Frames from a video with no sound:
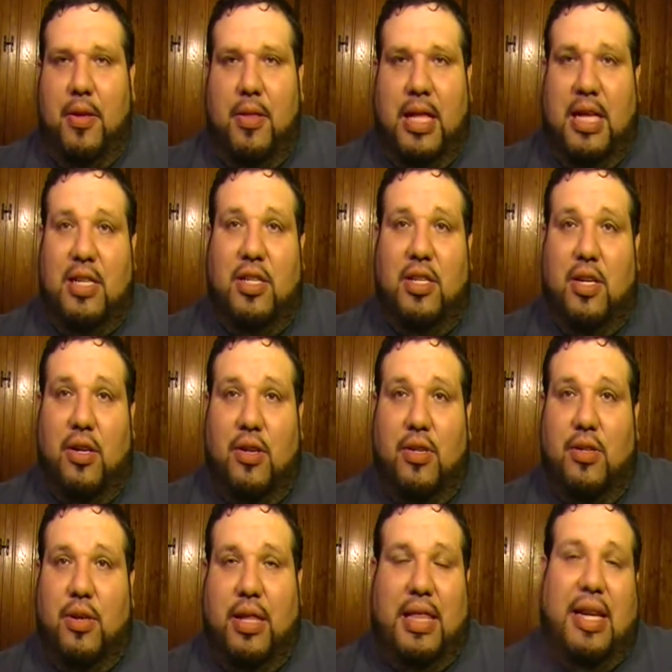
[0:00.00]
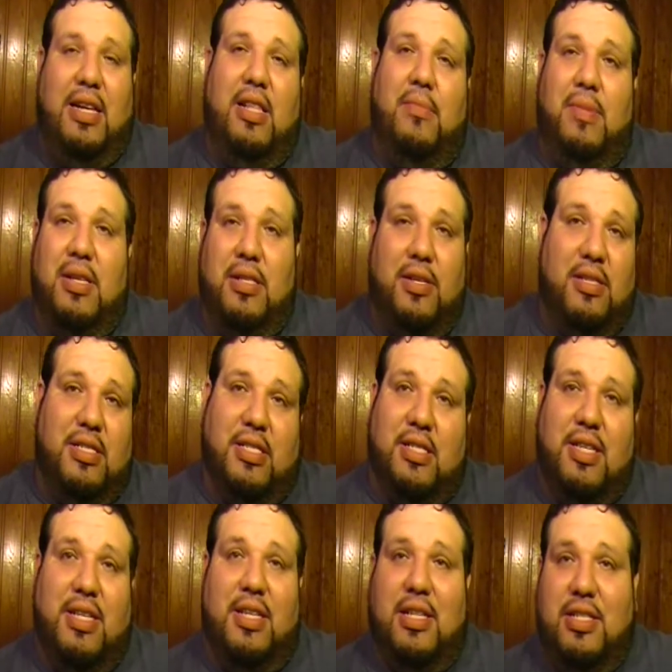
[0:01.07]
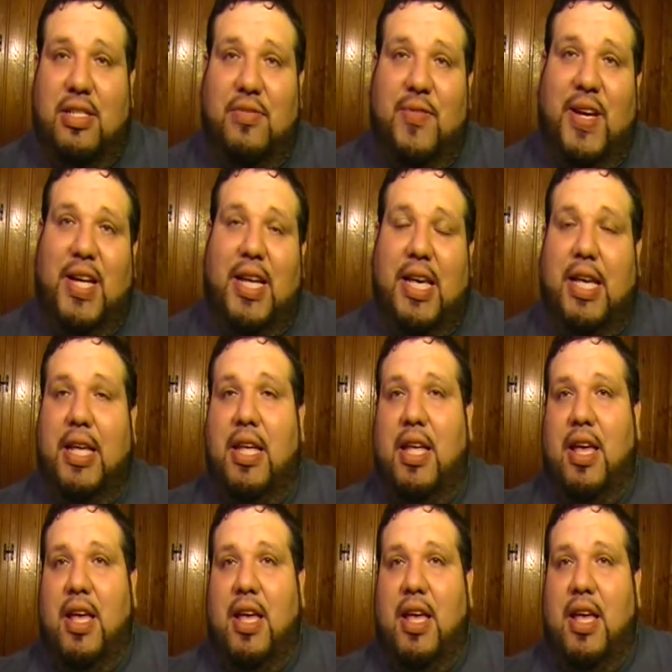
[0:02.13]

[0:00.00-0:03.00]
That you at the end of the month you just click that you've done it.